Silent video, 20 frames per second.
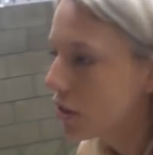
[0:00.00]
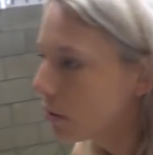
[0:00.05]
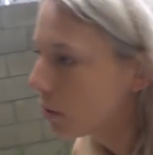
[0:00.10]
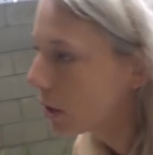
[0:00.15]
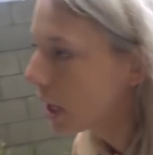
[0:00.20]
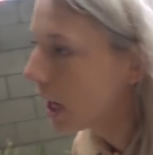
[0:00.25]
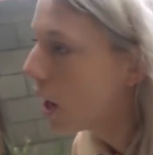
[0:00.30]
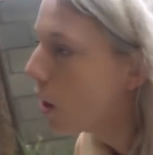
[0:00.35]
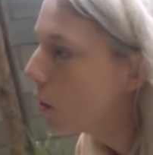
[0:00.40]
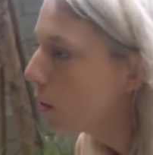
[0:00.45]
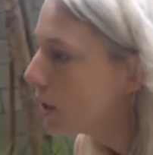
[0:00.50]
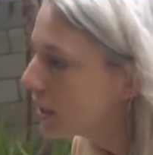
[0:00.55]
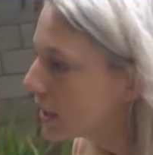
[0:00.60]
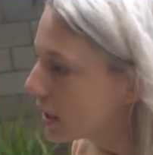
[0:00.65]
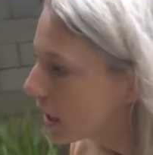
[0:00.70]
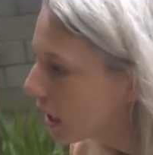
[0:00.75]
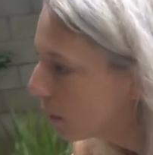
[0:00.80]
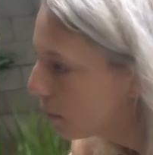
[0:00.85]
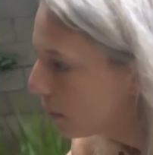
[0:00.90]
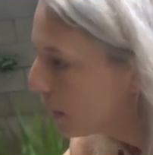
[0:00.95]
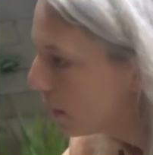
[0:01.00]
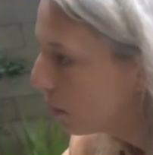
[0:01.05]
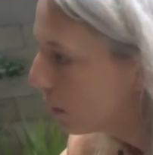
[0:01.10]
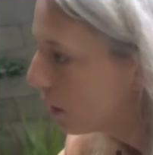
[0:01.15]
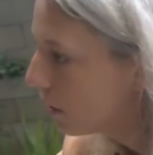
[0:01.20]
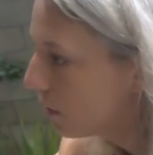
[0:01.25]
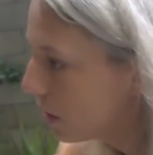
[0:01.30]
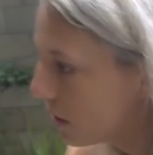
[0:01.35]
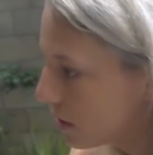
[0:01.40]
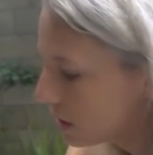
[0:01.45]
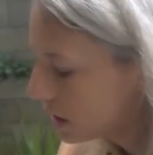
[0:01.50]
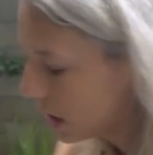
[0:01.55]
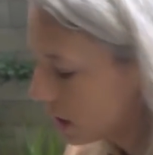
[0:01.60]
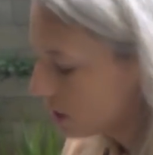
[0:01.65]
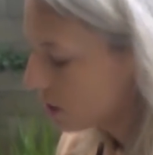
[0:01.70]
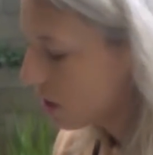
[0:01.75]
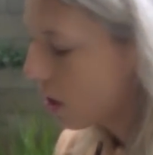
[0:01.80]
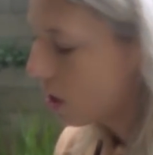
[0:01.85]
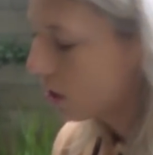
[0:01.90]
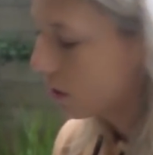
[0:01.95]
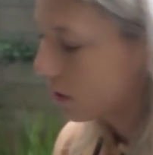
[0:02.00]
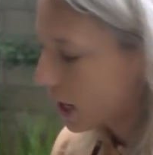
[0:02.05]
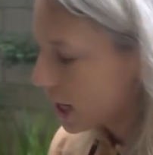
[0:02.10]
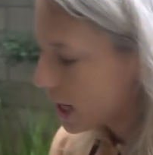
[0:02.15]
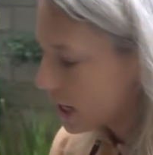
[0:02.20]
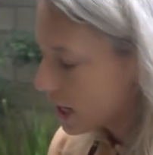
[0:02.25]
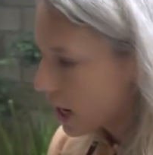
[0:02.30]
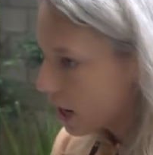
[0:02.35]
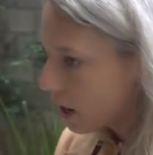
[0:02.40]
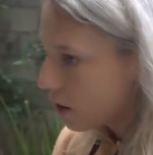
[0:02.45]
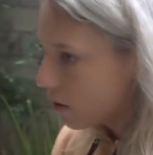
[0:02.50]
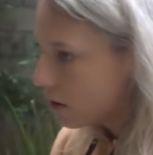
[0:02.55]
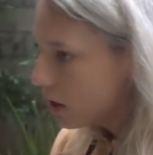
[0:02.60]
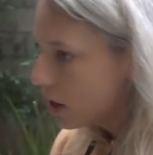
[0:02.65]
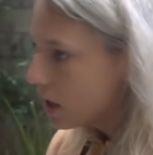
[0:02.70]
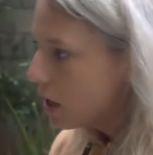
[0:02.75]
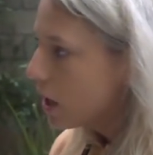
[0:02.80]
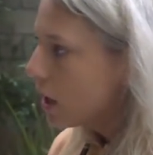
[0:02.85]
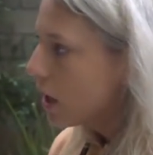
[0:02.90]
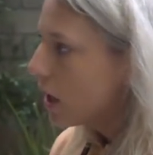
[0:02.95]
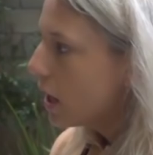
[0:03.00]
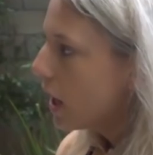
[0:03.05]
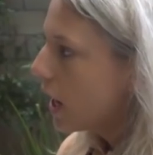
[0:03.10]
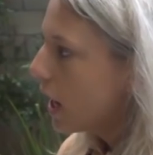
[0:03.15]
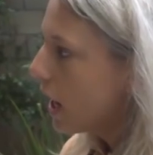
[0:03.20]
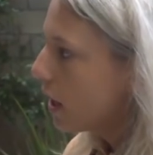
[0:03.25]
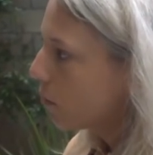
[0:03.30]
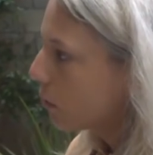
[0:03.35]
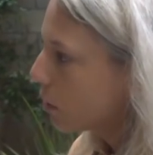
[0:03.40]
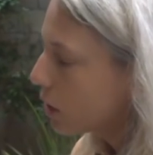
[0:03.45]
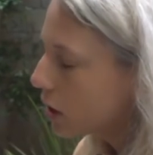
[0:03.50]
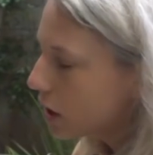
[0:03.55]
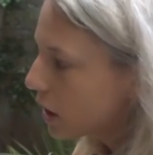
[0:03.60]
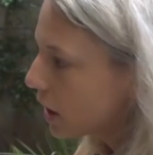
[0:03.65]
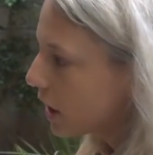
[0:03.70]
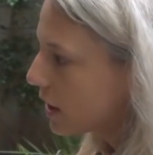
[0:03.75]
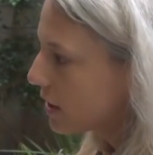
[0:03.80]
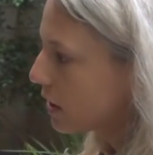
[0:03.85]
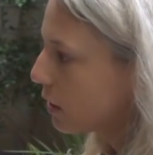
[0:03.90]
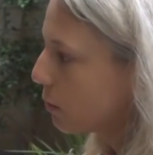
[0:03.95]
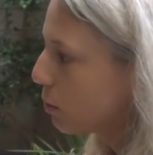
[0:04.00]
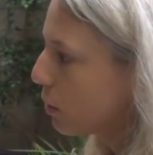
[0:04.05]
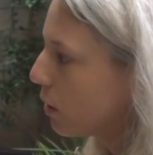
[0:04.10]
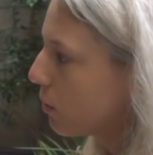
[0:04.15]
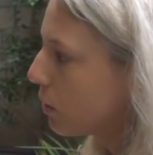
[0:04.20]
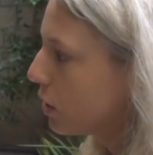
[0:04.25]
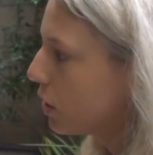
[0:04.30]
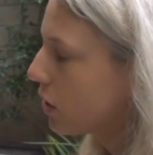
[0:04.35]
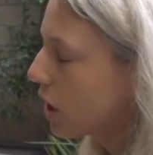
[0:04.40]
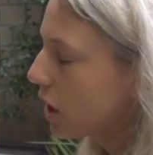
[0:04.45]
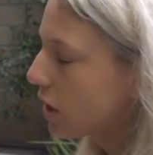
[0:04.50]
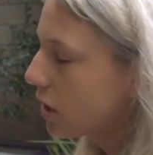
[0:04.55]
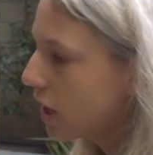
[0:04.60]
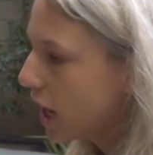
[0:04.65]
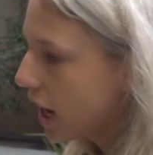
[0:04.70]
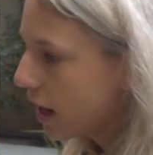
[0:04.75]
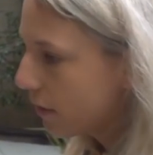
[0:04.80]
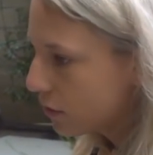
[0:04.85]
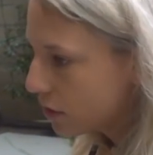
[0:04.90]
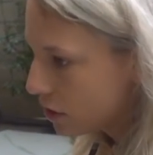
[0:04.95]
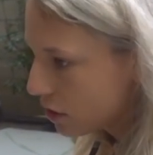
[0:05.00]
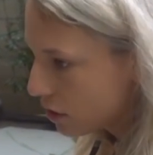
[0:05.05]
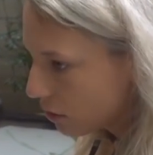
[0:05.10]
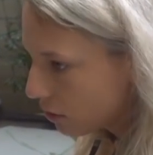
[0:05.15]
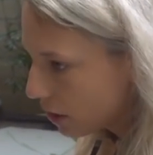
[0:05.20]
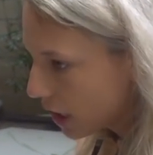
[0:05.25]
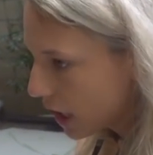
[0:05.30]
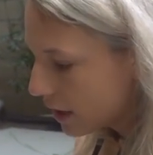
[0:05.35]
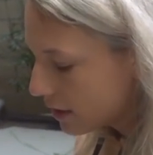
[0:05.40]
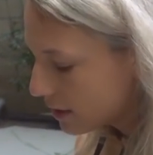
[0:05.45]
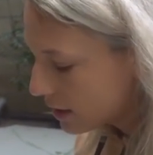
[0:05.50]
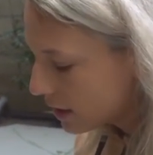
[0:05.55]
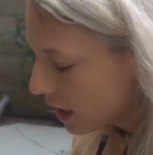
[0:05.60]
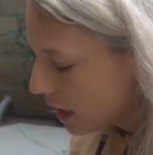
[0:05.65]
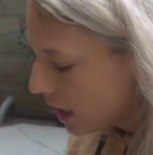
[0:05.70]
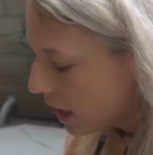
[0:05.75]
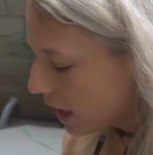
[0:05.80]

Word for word: doing, what I always tell people if you see a dog right now, and we're gonna get to the point where you're not gonna have to do this,